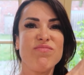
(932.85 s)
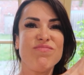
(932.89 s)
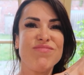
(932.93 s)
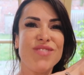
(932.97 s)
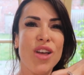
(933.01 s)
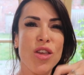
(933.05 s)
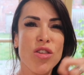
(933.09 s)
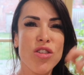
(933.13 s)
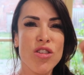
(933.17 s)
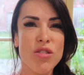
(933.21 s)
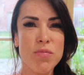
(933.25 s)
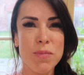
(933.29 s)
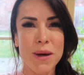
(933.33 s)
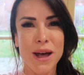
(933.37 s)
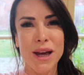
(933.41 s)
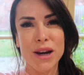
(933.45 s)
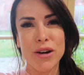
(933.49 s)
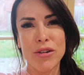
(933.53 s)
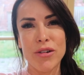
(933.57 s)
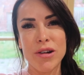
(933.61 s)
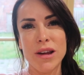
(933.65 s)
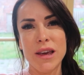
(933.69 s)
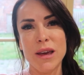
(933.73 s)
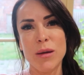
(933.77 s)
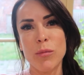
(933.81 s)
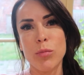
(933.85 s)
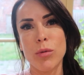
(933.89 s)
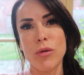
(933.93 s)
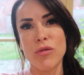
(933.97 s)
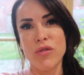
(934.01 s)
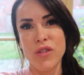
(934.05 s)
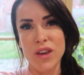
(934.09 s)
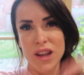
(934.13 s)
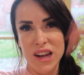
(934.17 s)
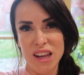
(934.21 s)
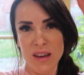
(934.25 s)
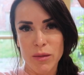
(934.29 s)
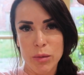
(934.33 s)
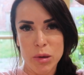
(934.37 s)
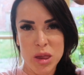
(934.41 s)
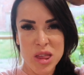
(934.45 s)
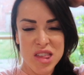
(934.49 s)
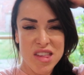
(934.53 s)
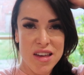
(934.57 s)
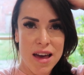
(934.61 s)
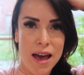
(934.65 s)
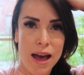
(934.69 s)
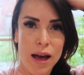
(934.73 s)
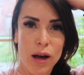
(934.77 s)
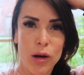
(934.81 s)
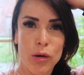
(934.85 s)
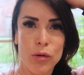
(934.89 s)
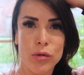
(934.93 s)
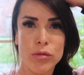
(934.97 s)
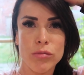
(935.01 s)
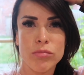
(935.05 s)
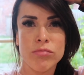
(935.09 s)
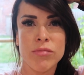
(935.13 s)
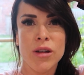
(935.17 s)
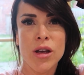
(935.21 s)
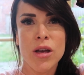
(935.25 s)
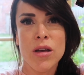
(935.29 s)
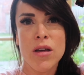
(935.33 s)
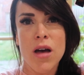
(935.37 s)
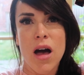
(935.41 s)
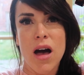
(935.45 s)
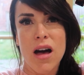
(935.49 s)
not spiraling but feeling a bit down.